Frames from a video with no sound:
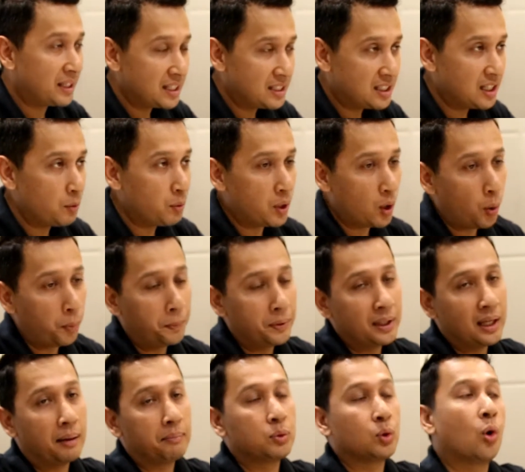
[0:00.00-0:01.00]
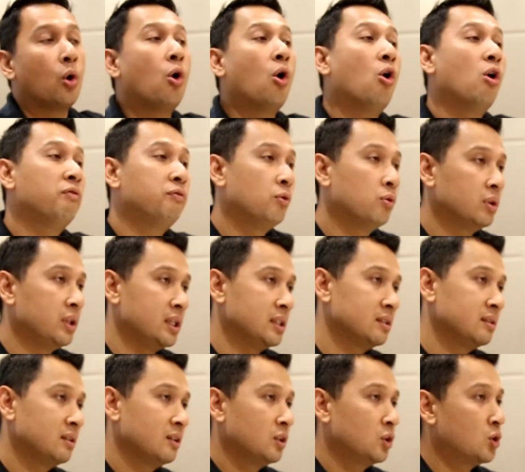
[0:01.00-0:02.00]
But this year we're opening up to all foldies.
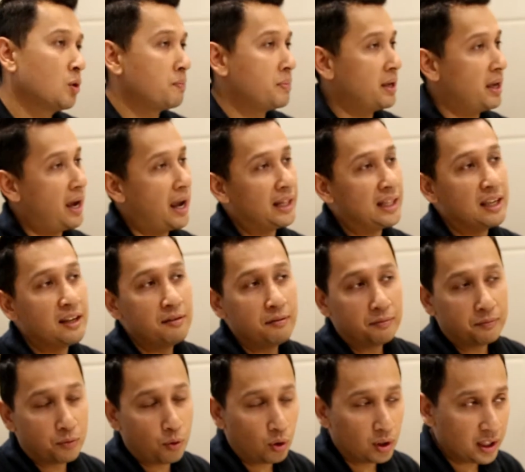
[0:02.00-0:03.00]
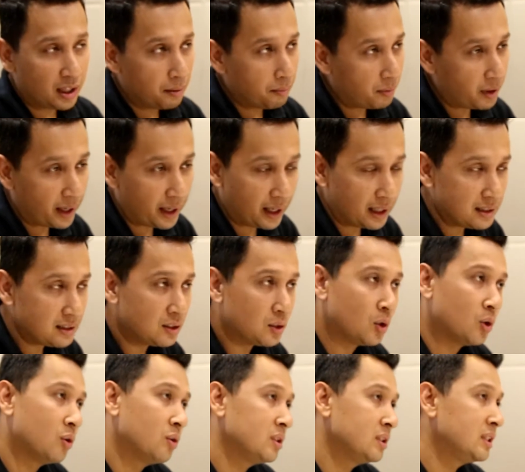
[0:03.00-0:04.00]
Could be any folding brand,
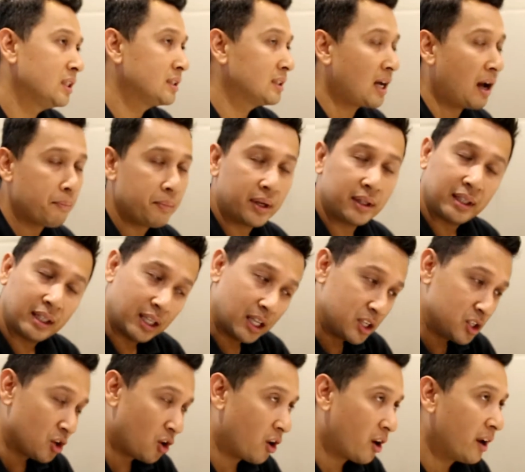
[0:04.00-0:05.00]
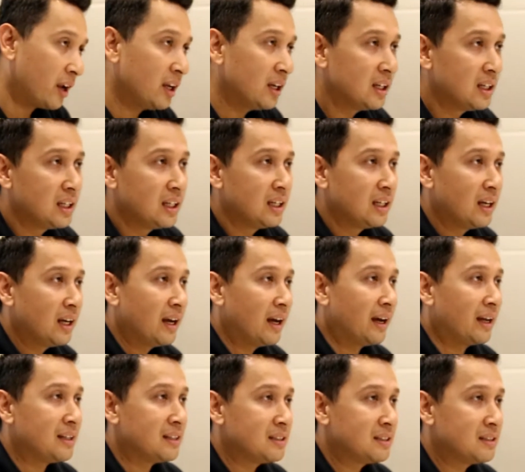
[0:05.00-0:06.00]
so just come in and enjoy
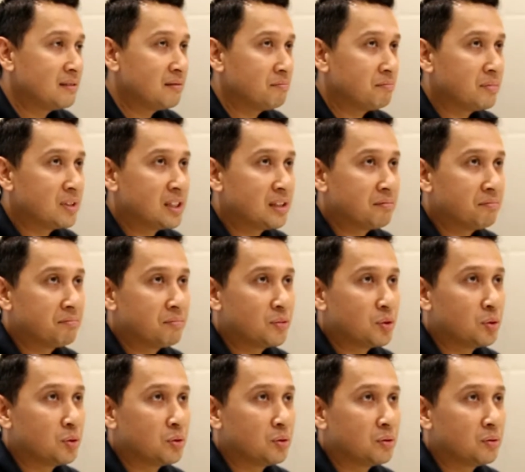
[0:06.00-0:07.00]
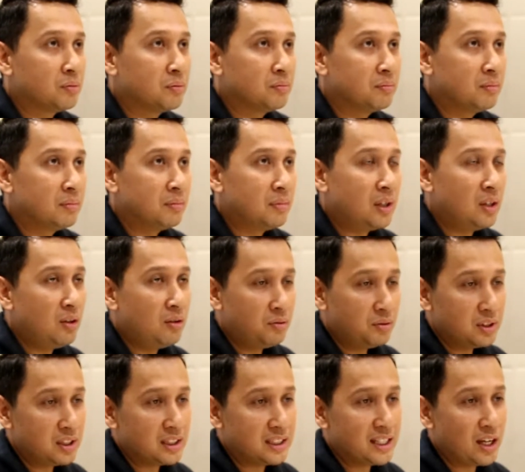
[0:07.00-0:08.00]
and just to
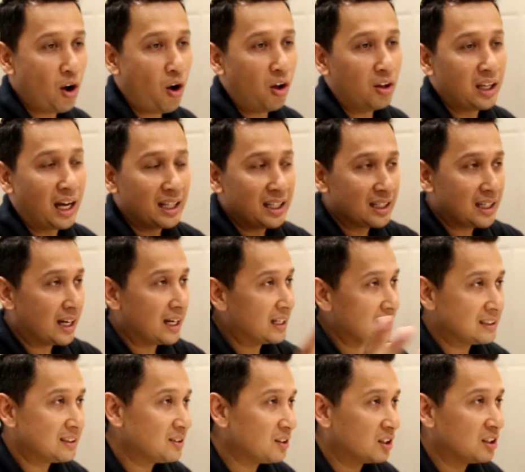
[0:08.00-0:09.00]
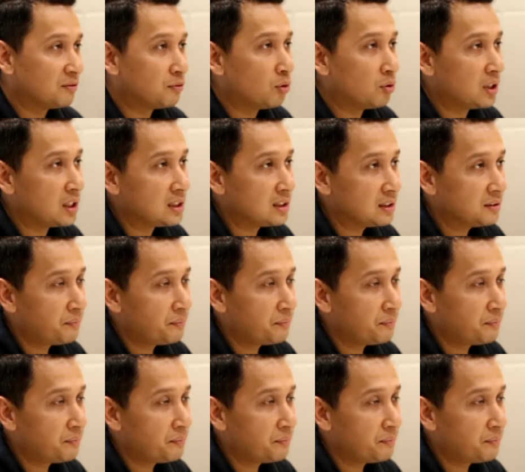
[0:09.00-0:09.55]
see all the other guys on the foldies.